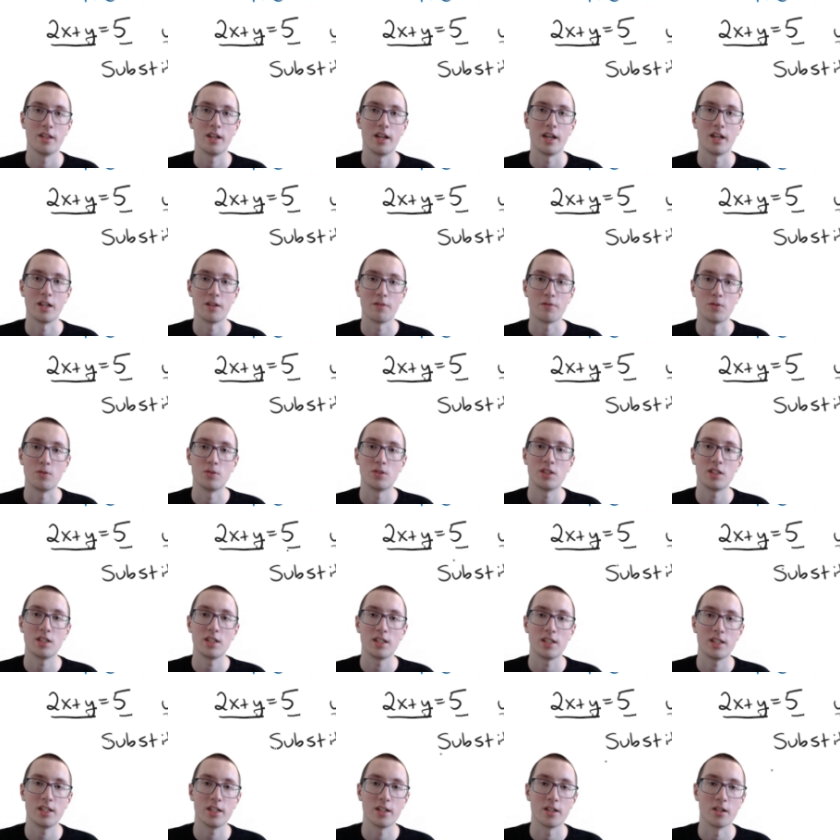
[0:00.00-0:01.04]
And if you
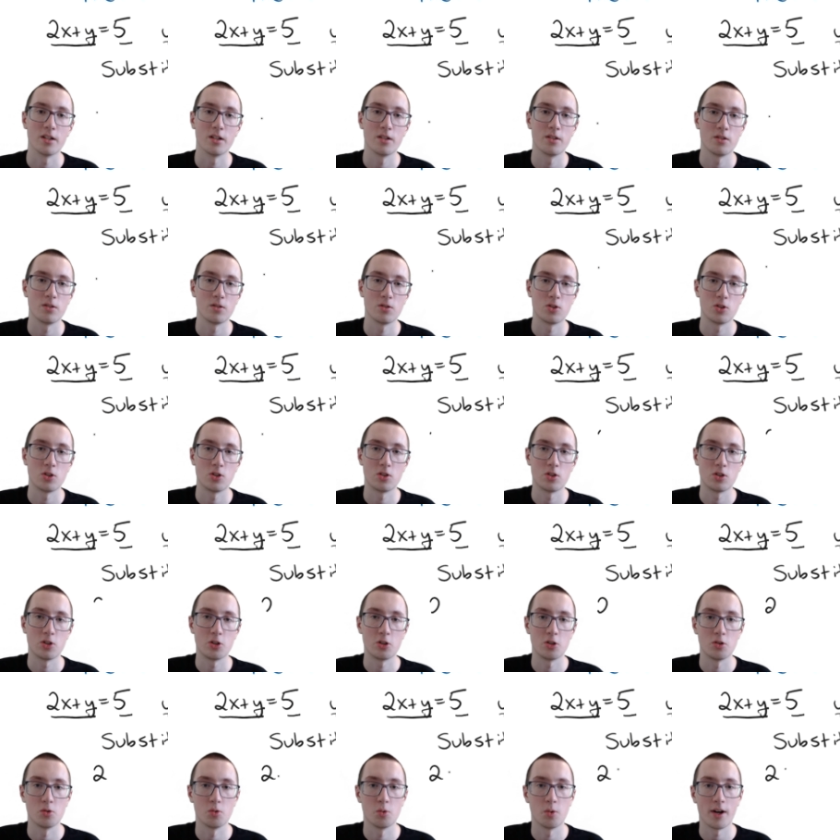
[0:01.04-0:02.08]
see here,
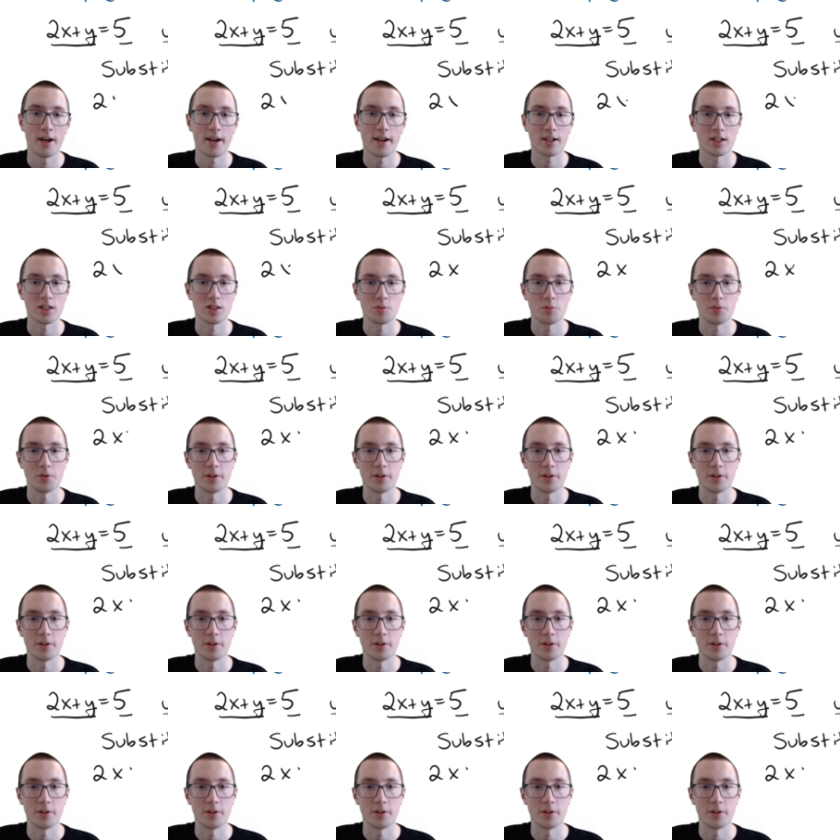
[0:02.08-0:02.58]
2x